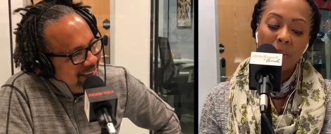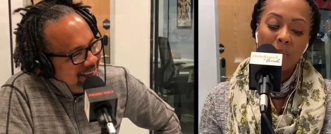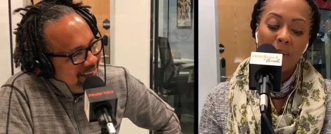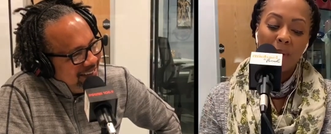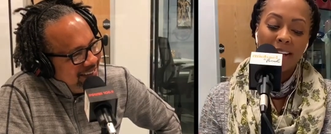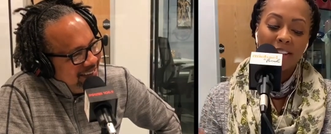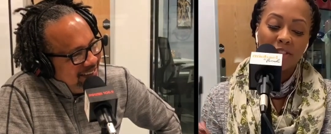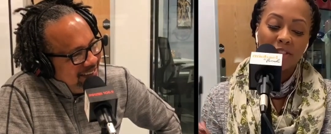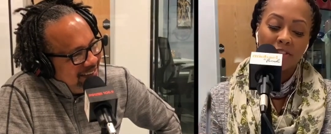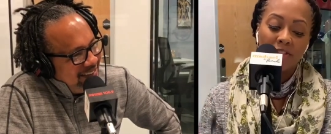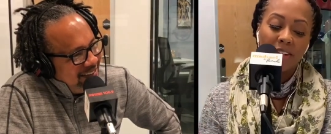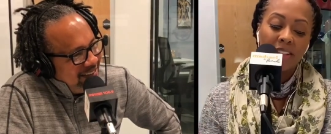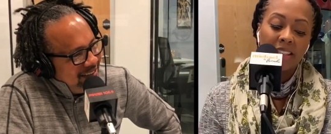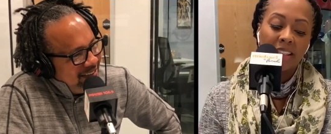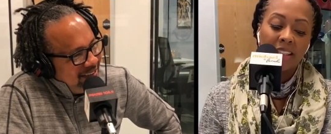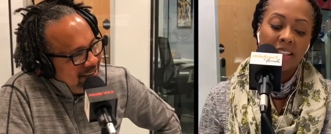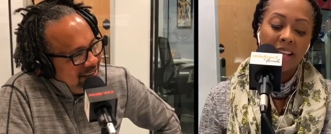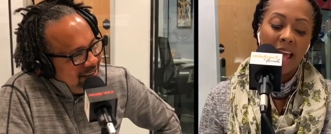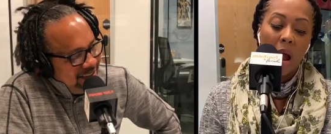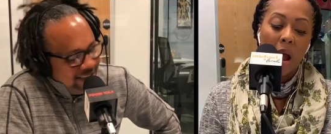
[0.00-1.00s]
Speaker 1: wage from
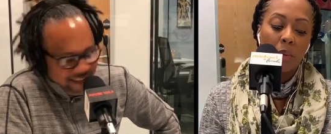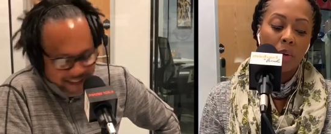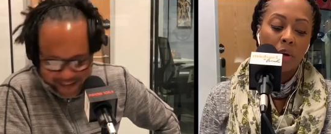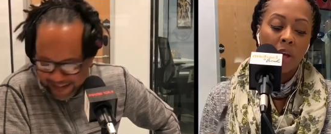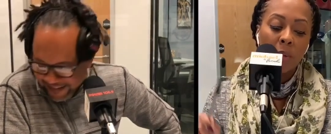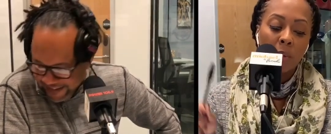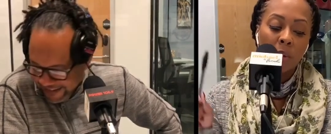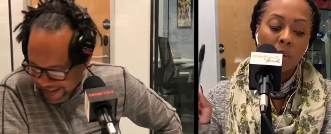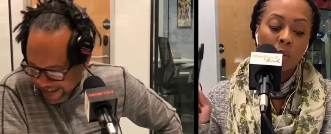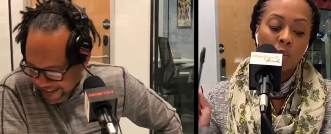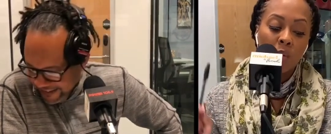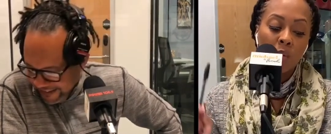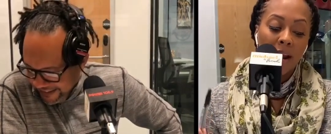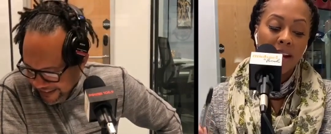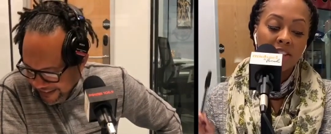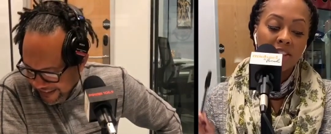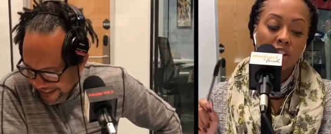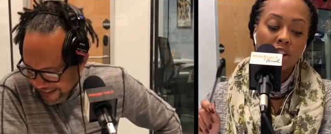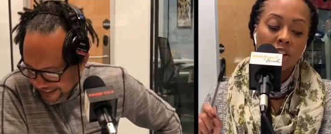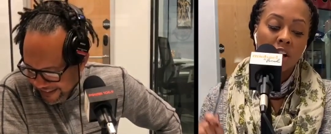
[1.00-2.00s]
15 hour. It would
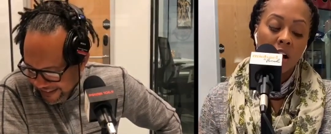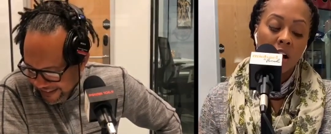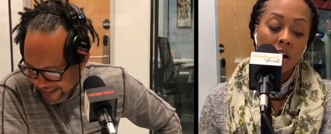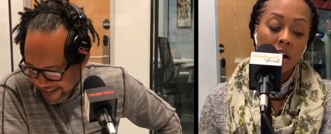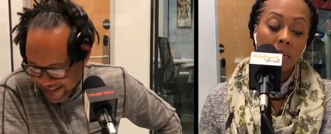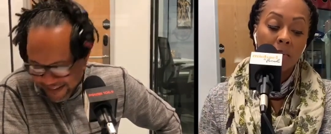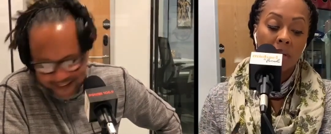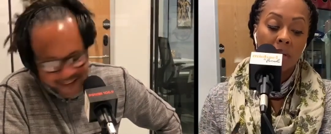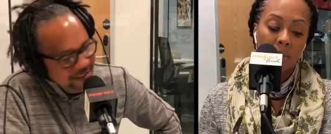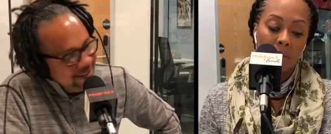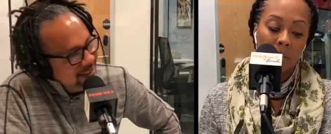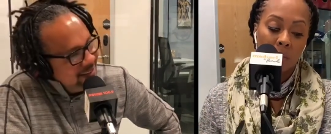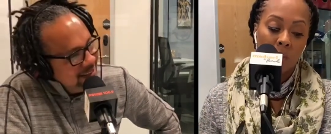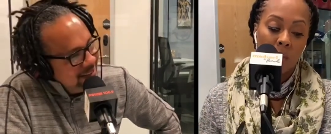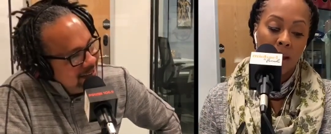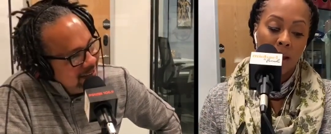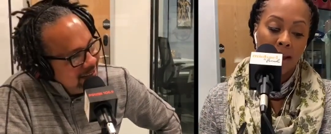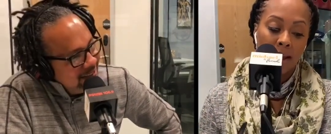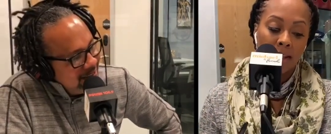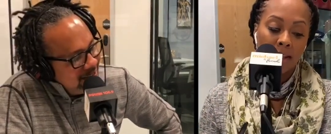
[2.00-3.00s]
raise the current minimum
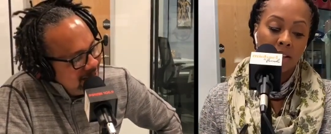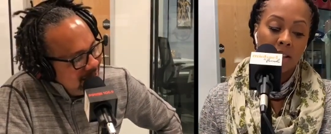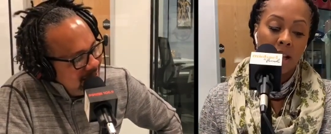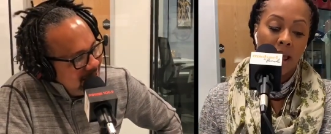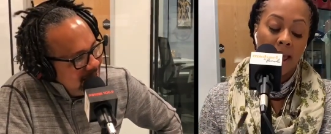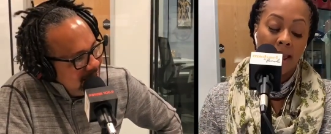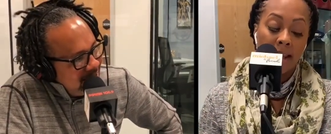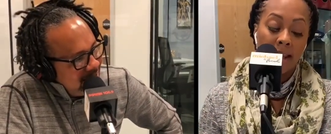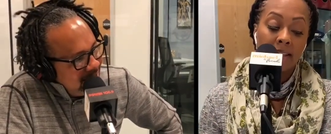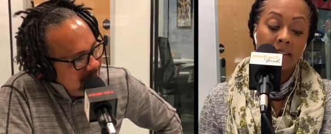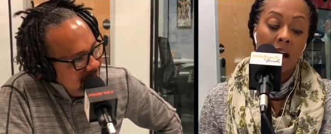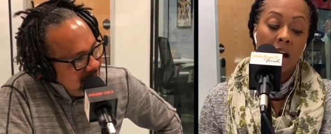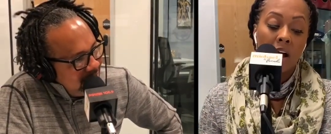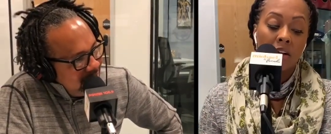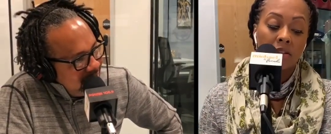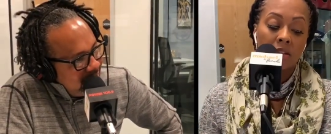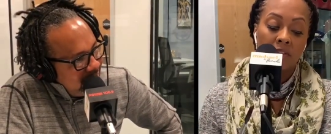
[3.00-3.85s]
wage to eight dollars and